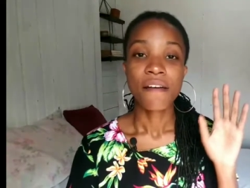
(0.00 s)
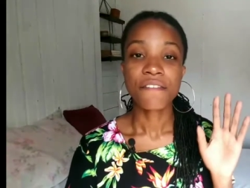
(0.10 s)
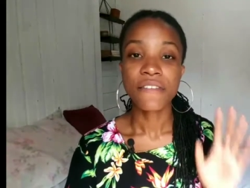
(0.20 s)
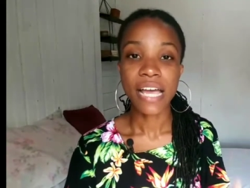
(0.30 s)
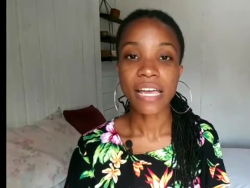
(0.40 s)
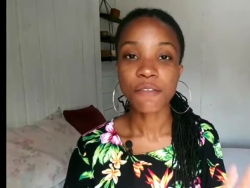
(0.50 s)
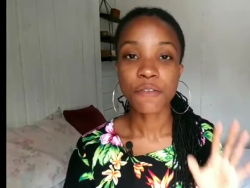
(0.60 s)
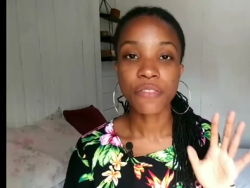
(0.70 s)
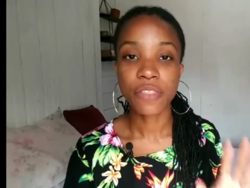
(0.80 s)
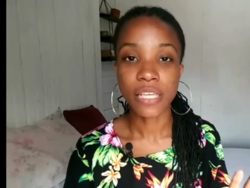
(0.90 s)
five
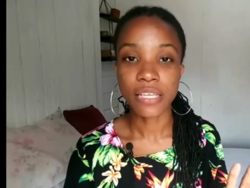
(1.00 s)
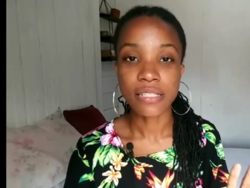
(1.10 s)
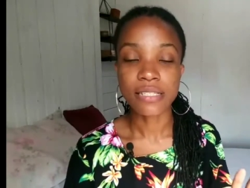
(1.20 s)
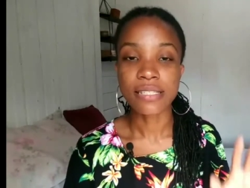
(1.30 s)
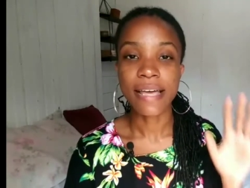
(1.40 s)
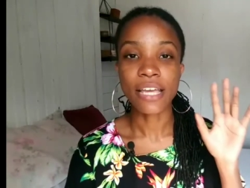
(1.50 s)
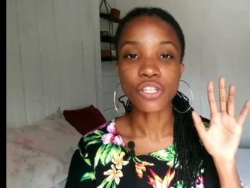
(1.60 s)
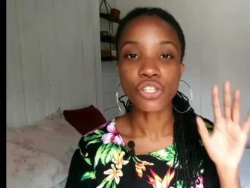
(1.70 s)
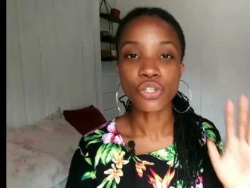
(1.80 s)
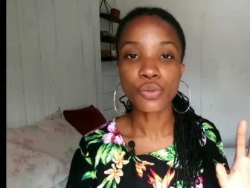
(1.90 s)
things that
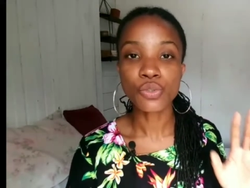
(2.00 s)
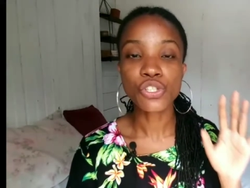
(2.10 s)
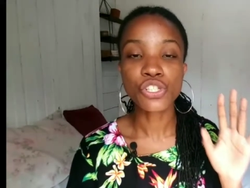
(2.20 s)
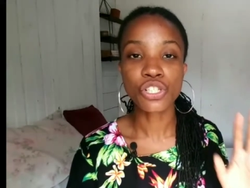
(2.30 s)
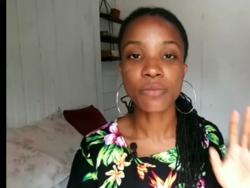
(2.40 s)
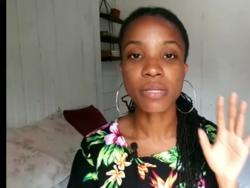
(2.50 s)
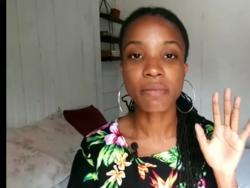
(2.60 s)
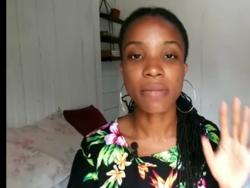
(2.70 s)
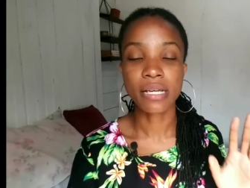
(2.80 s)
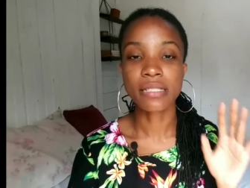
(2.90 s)
you should
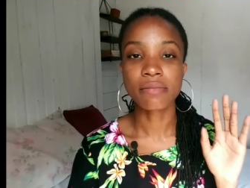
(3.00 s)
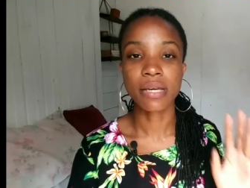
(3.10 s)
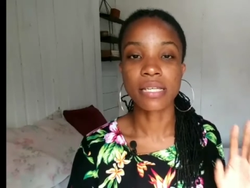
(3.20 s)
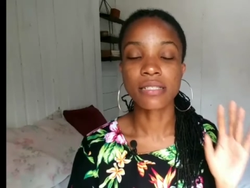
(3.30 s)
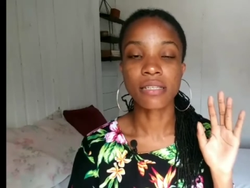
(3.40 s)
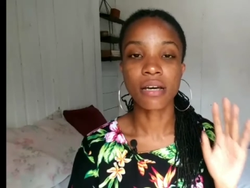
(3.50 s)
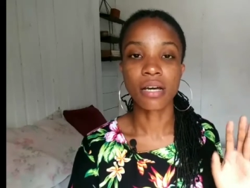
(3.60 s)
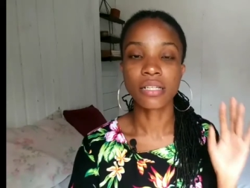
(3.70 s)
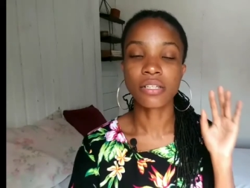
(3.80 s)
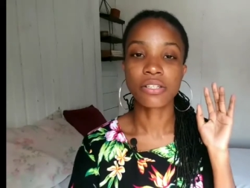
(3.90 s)
be maximizing
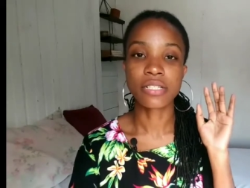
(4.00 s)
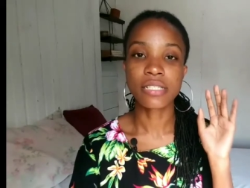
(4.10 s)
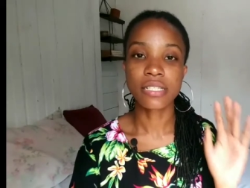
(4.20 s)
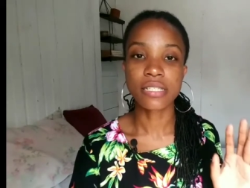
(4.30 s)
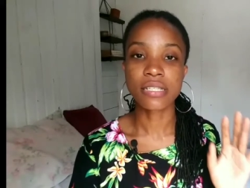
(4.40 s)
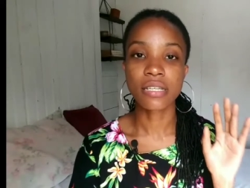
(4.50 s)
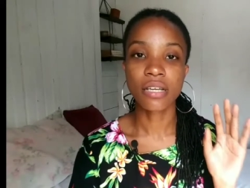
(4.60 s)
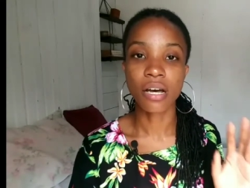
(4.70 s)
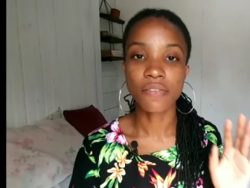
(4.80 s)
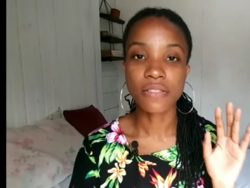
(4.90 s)
on in your season
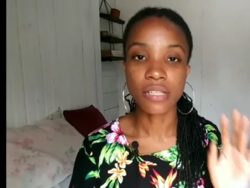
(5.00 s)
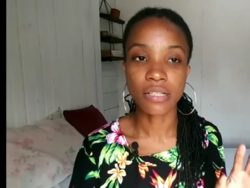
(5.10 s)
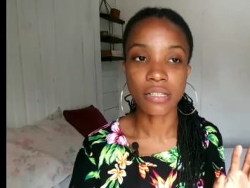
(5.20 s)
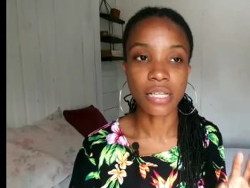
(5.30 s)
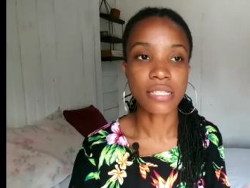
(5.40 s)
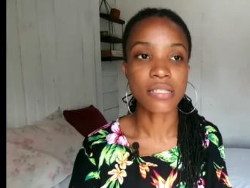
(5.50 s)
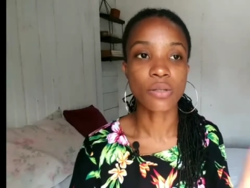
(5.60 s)
of singleness.